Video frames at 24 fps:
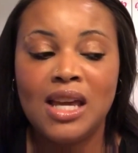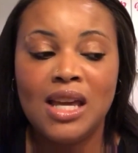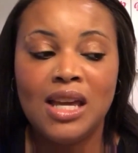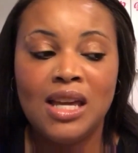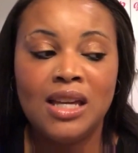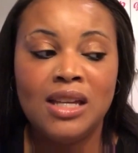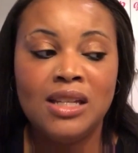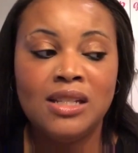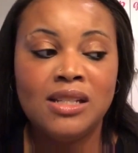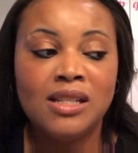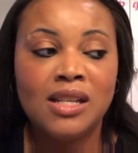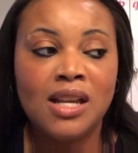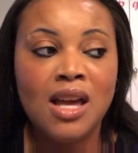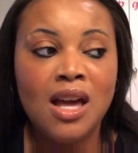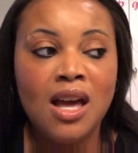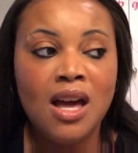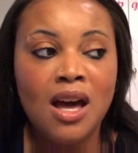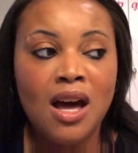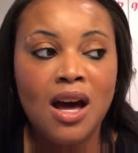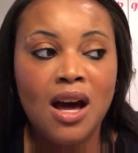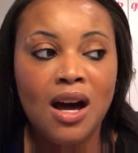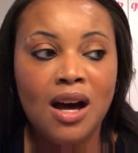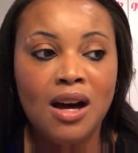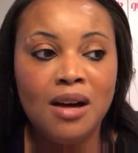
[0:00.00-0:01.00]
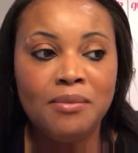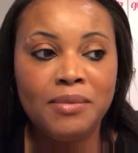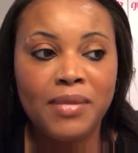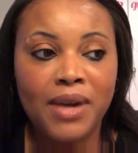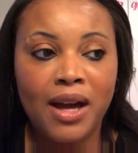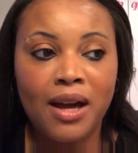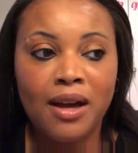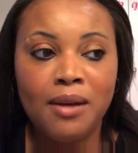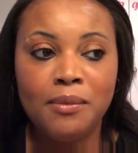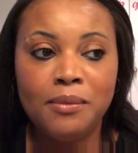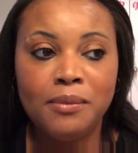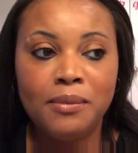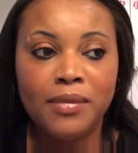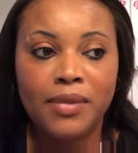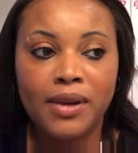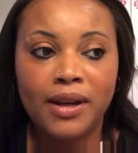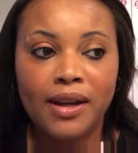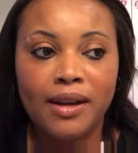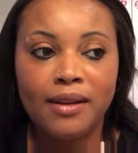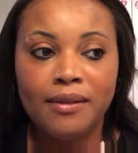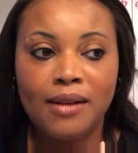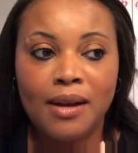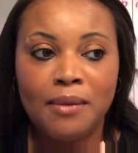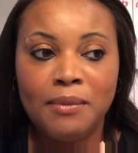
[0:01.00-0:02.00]
And
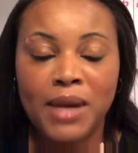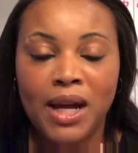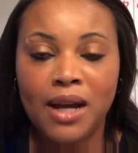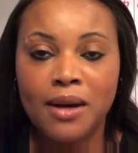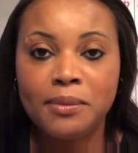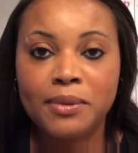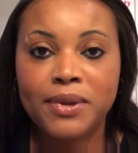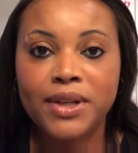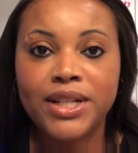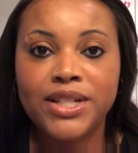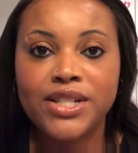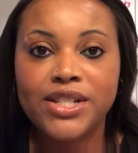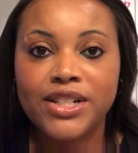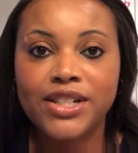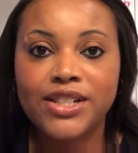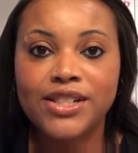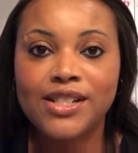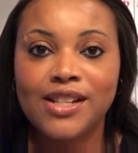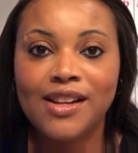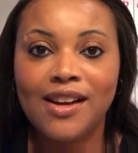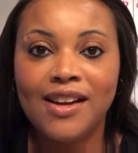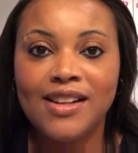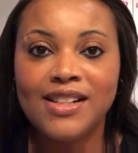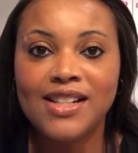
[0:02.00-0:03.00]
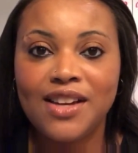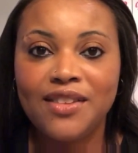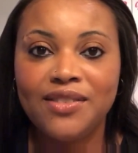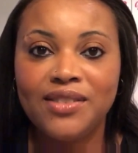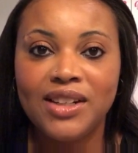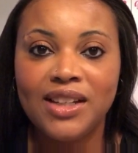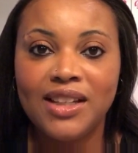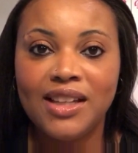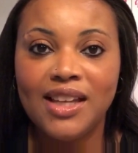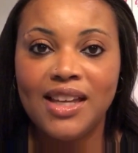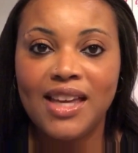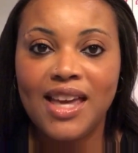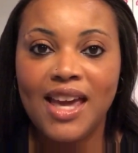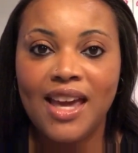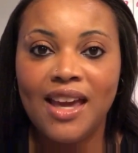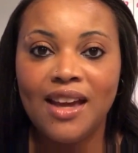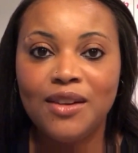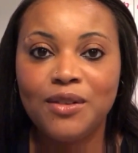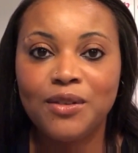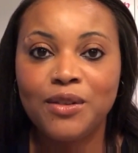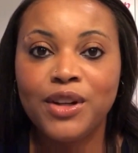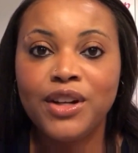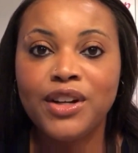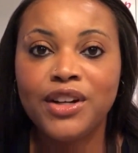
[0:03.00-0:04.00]
I'm not a preacher, so I definitely
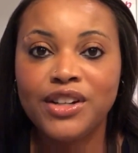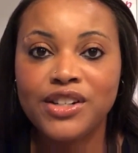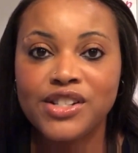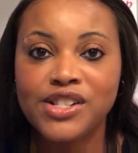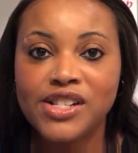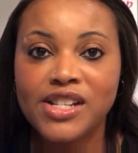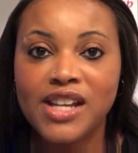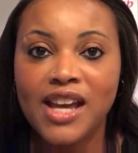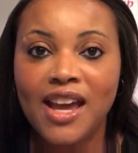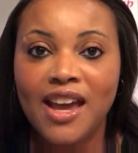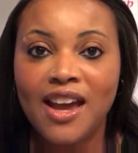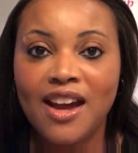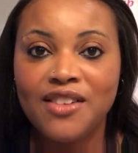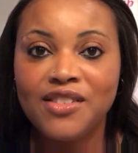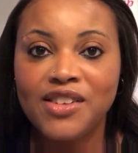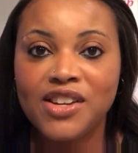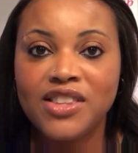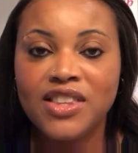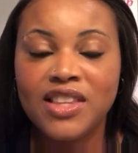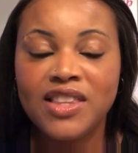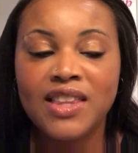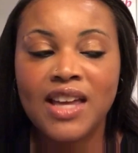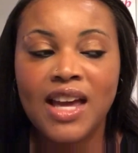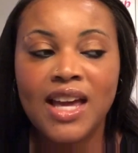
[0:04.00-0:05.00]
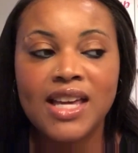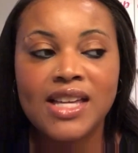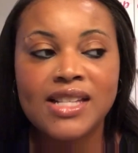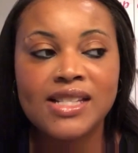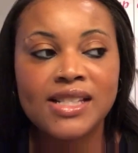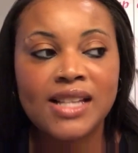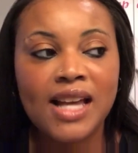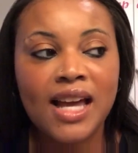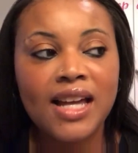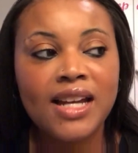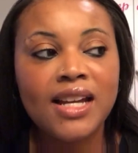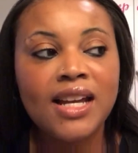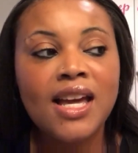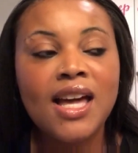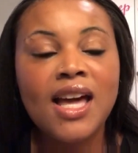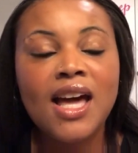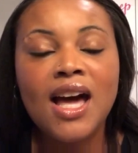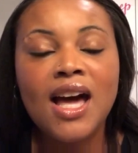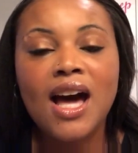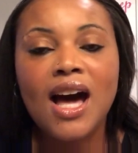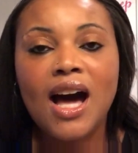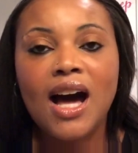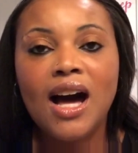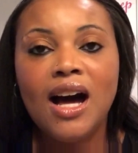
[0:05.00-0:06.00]
can't regurgitate everything that he said,
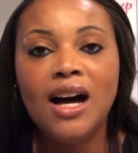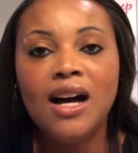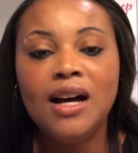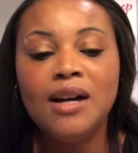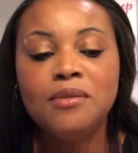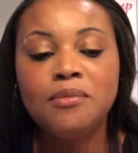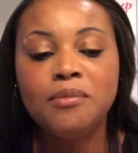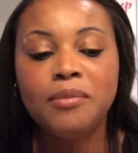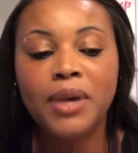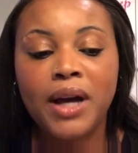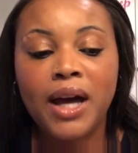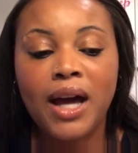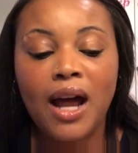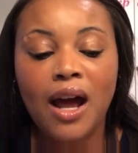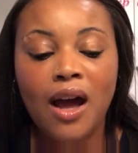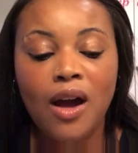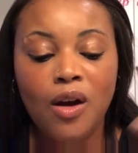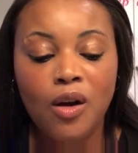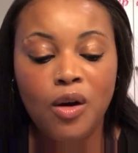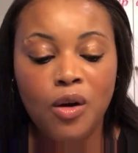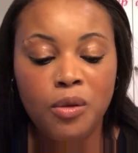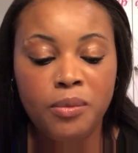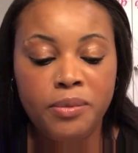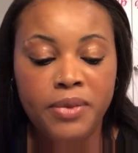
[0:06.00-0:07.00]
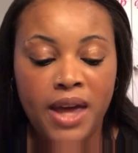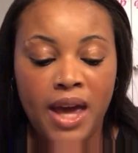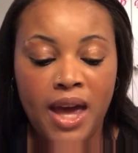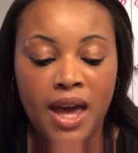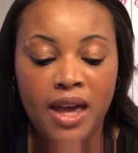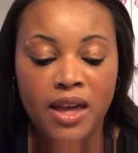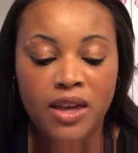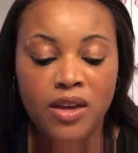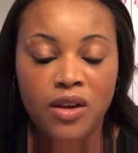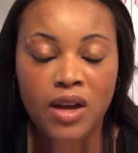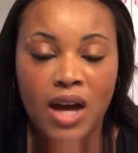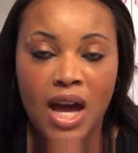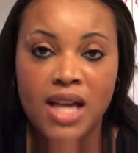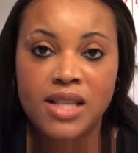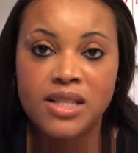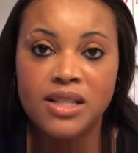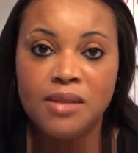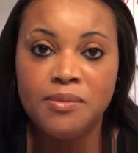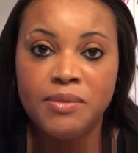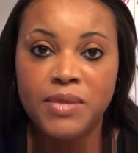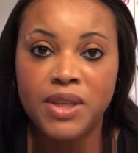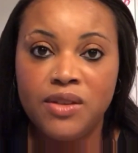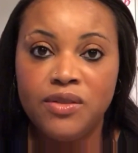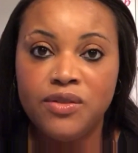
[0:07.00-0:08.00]
but I hope that you got
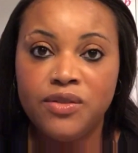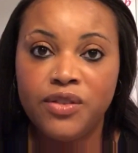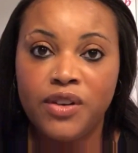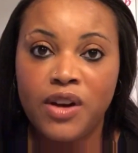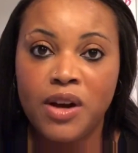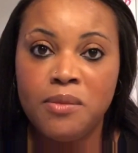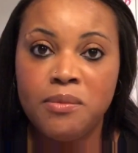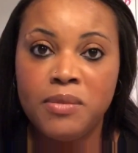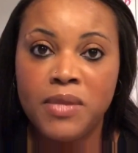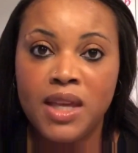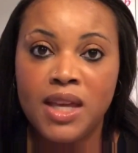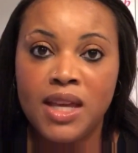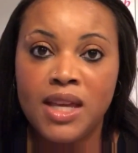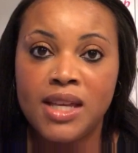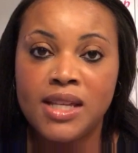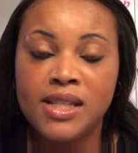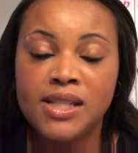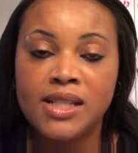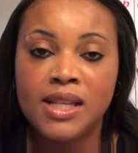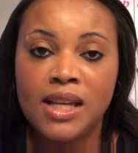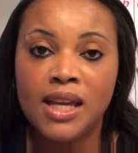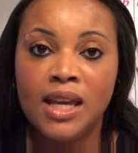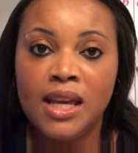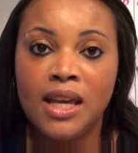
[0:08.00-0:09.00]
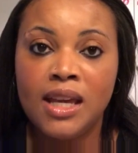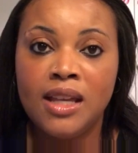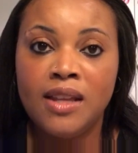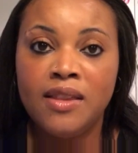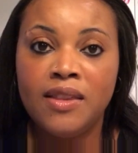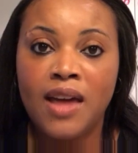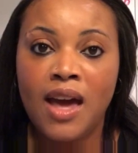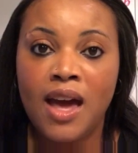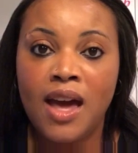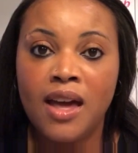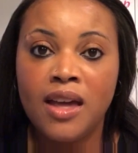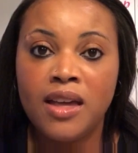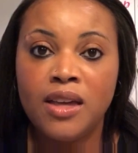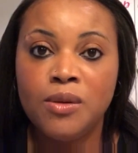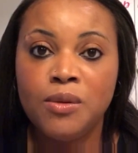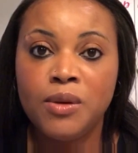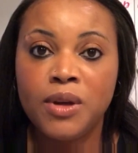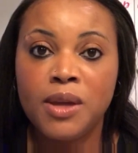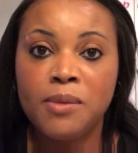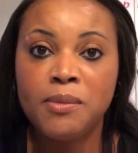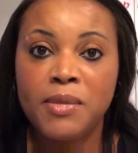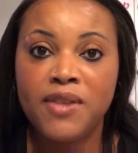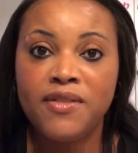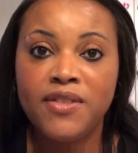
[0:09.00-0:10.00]
something from this and that you
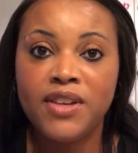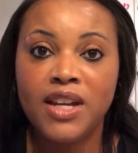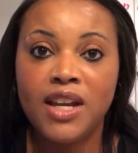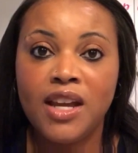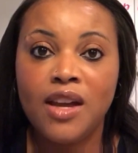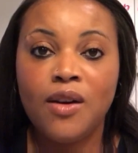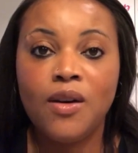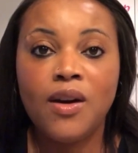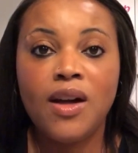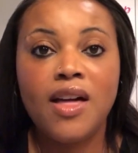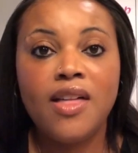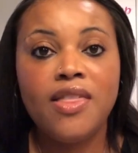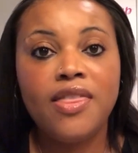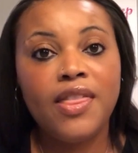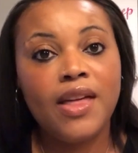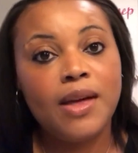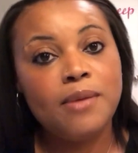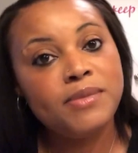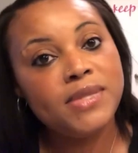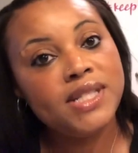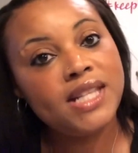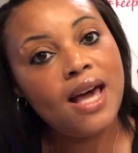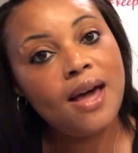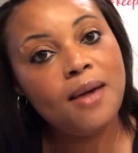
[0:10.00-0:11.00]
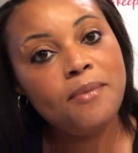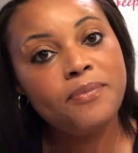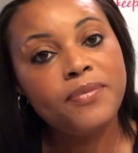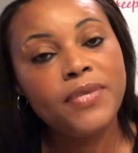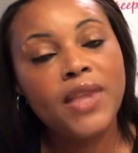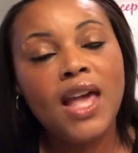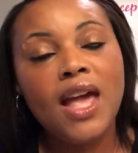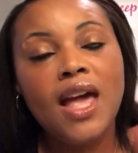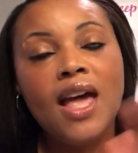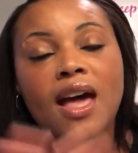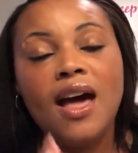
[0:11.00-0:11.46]
will give my video a thumbs up.